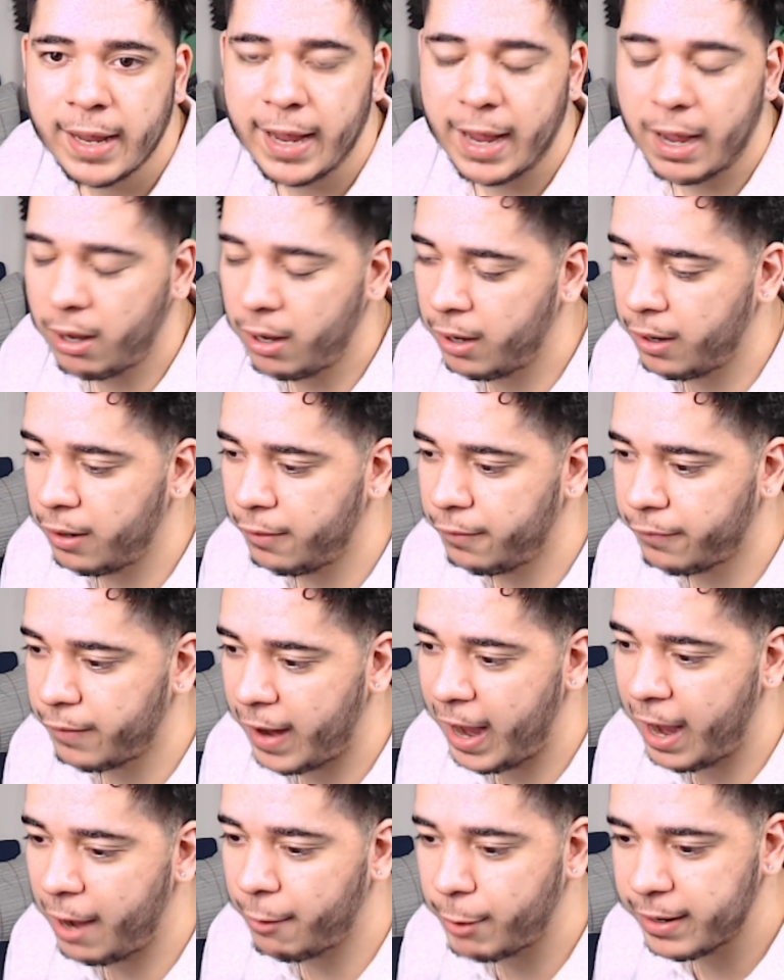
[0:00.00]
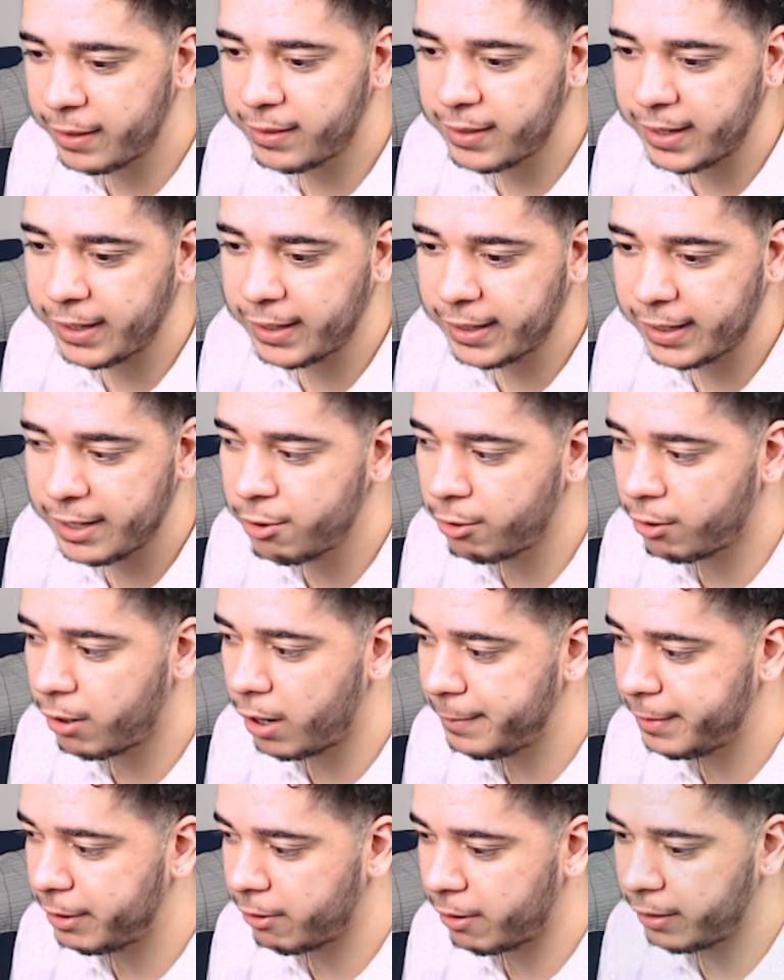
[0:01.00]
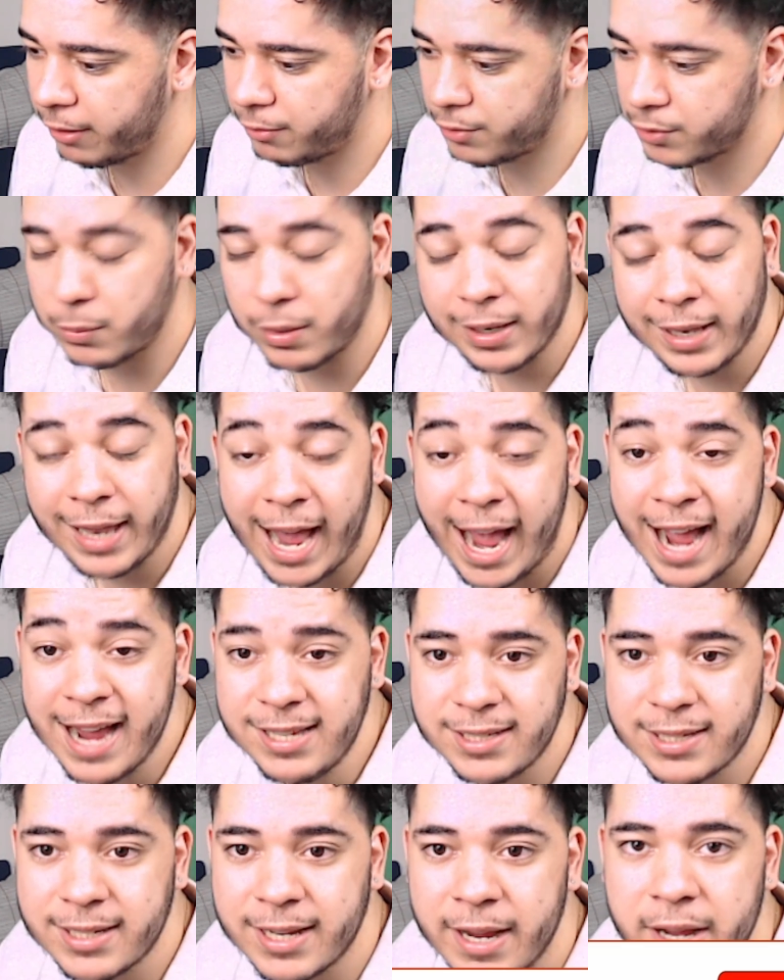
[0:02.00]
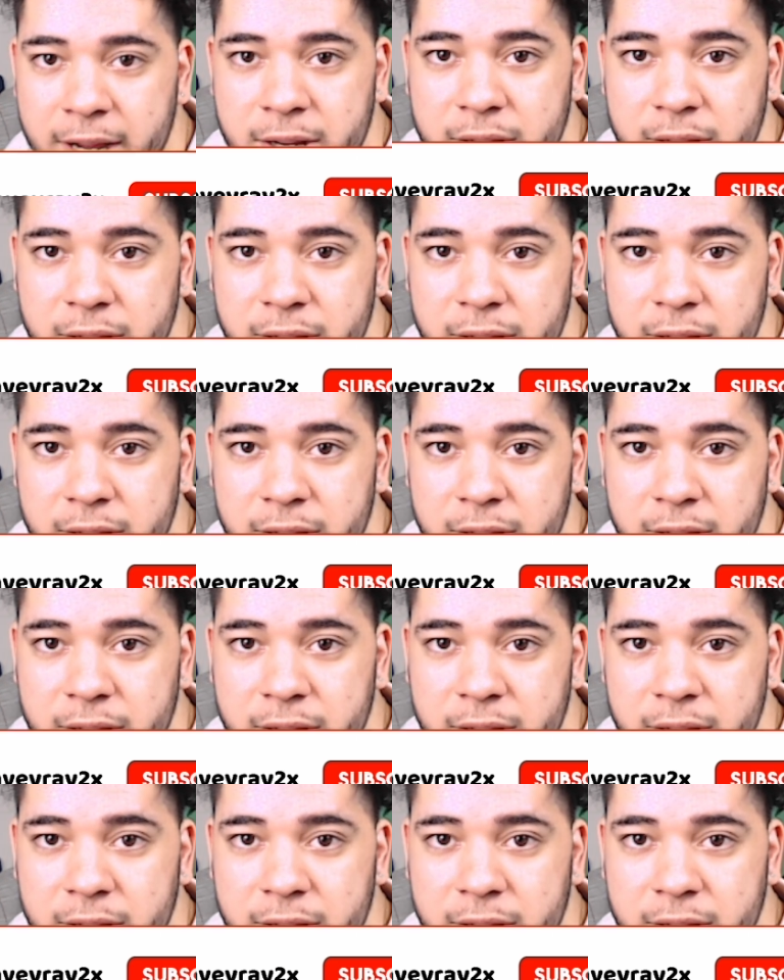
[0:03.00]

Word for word: of how I think Hinokami Chronicles will last.